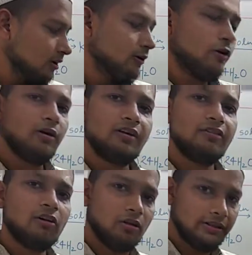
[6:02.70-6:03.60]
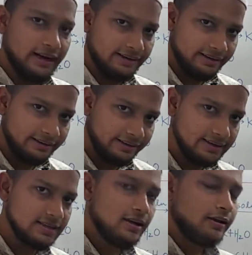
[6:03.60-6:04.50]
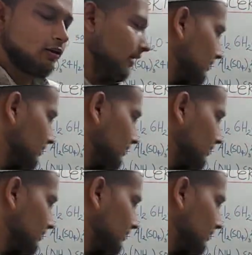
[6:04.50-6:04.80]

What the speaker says: not reveal all the identities. Now let us